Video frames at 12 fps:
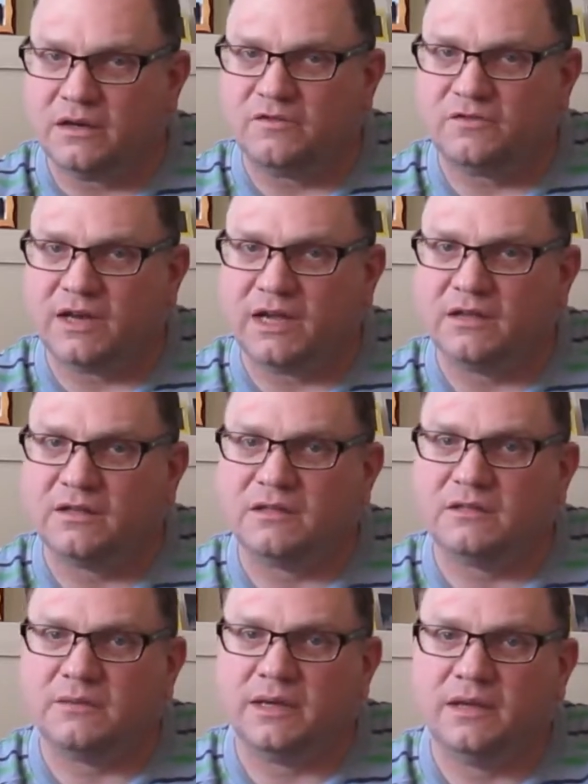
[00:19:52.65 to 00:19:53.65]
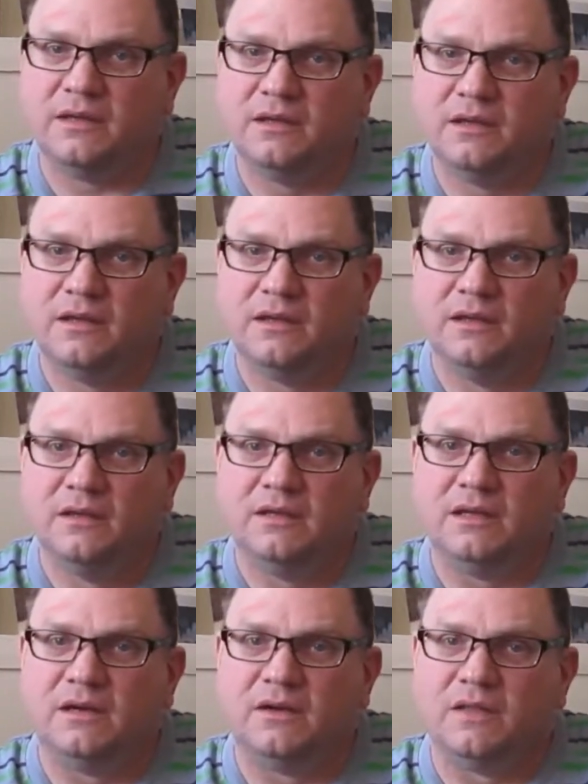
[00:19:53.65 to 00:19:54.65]
off track this way,
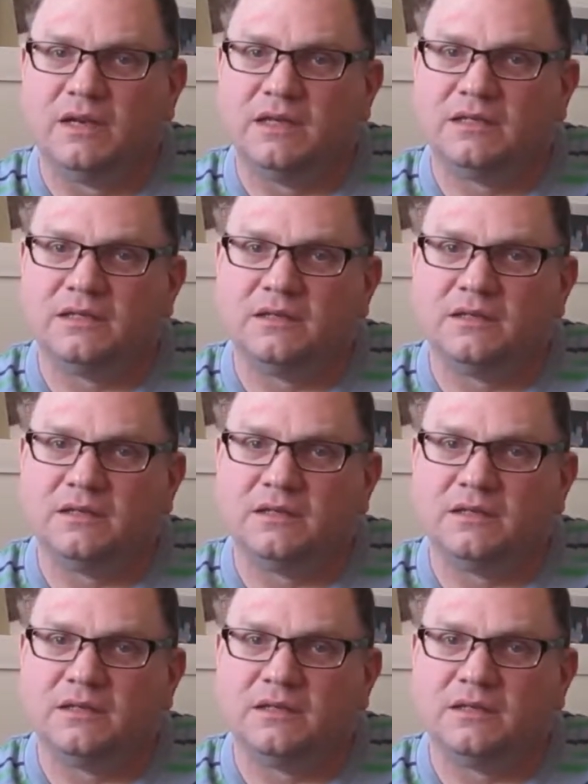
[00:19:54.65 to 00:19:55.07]
then